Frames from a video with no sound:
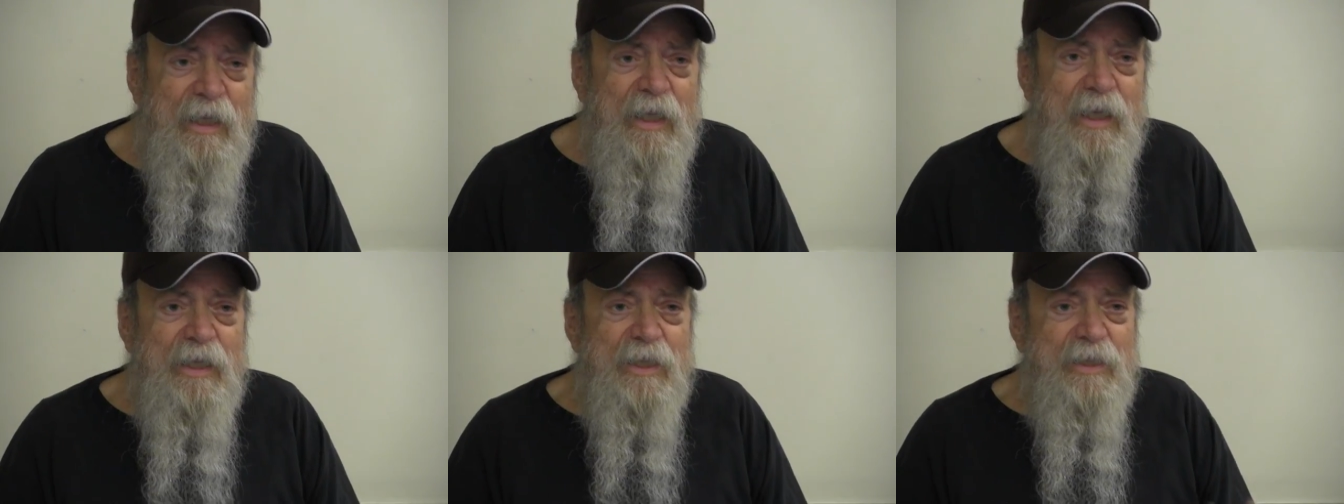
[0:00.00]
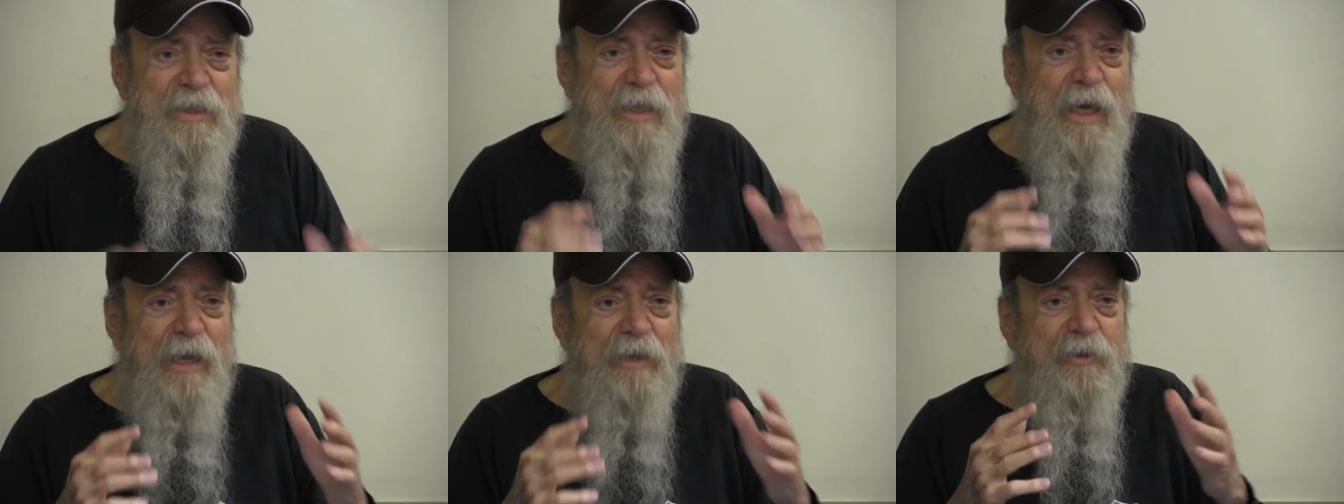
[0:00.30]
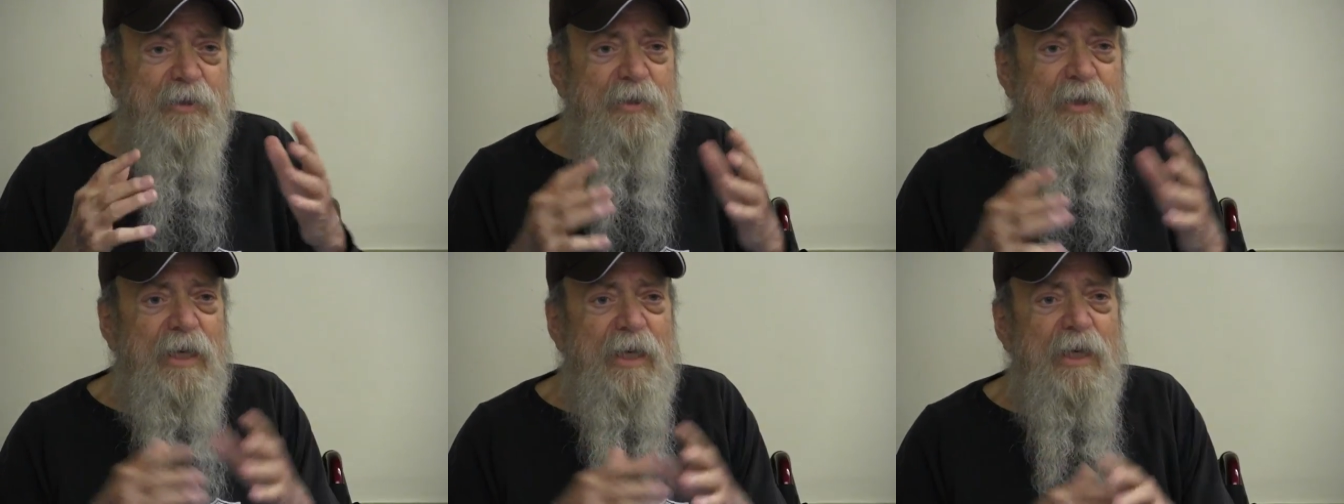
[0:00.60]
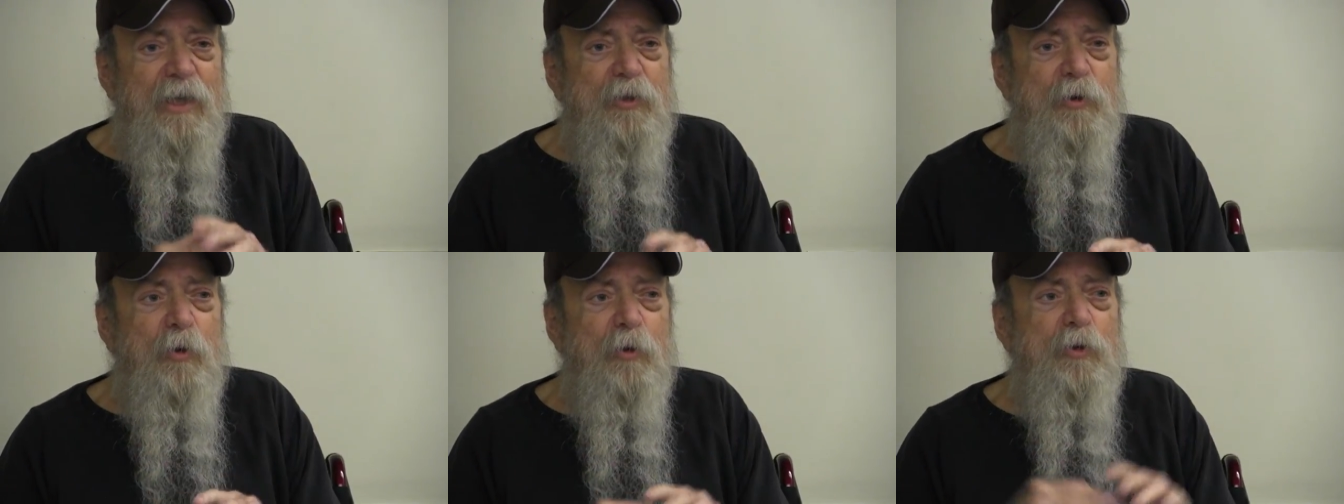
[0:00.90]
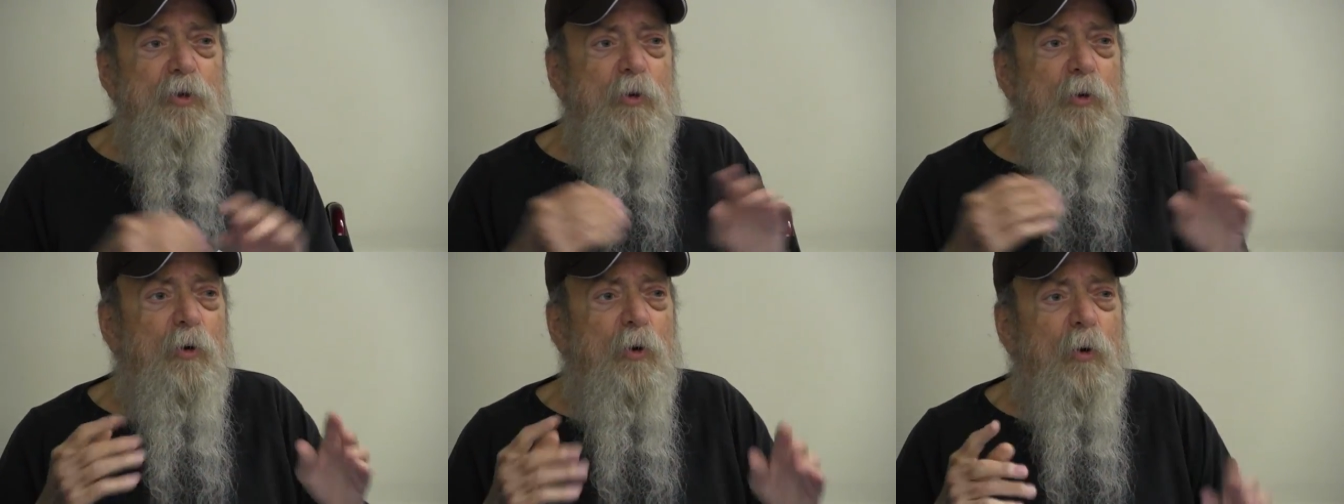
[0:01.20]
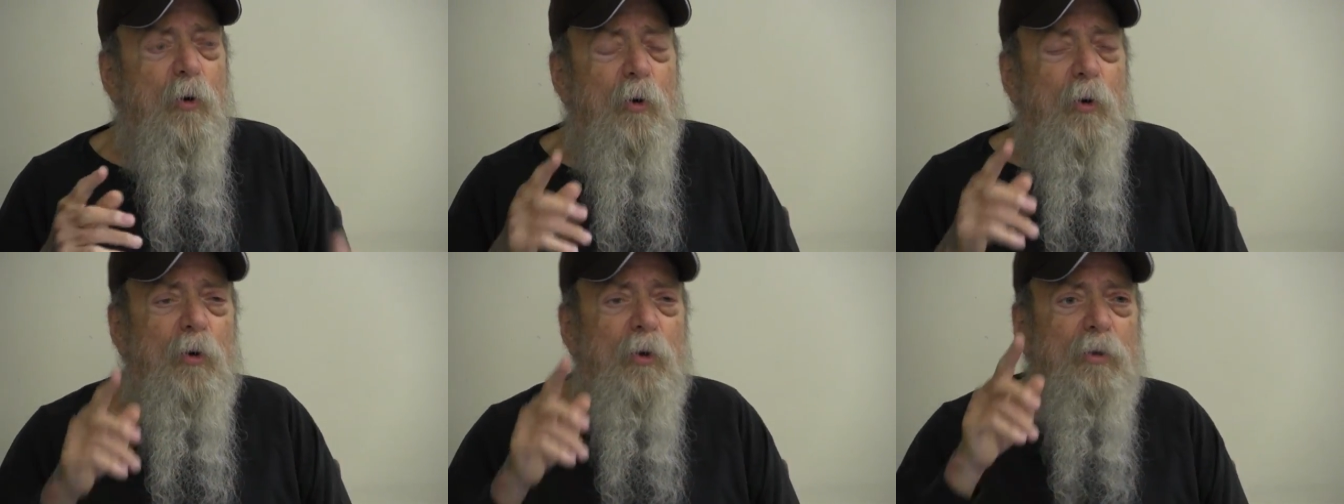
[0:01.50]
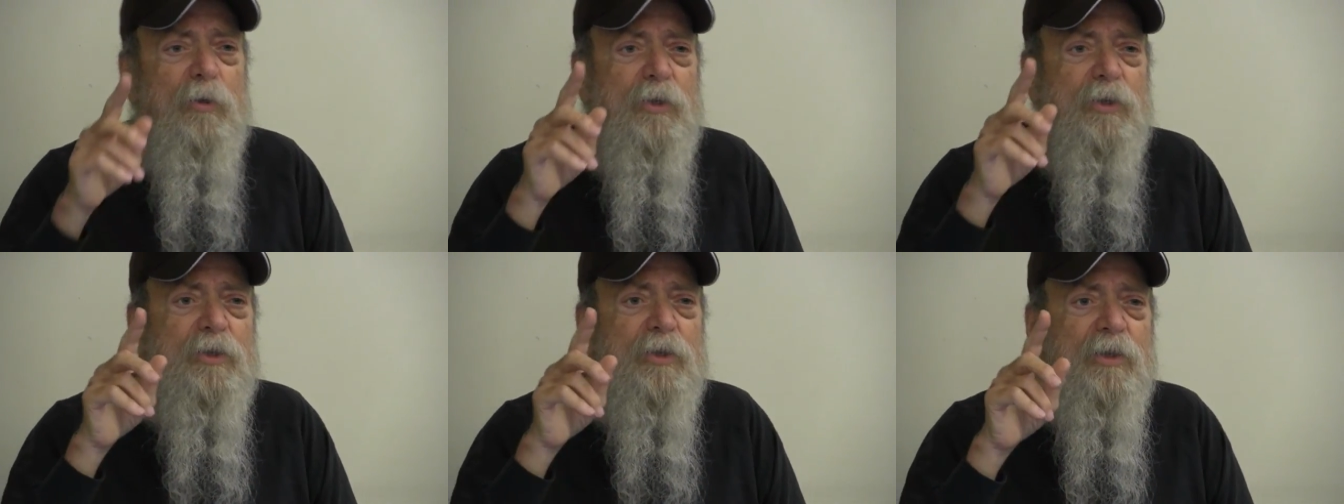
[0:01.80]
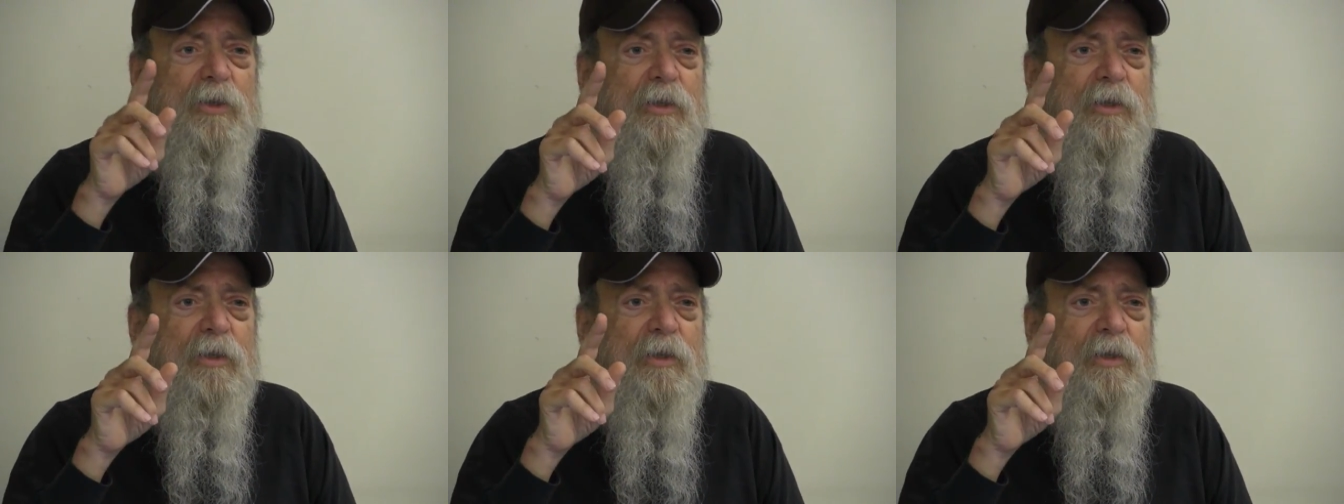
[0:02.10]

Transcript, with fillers: is not, and it's also called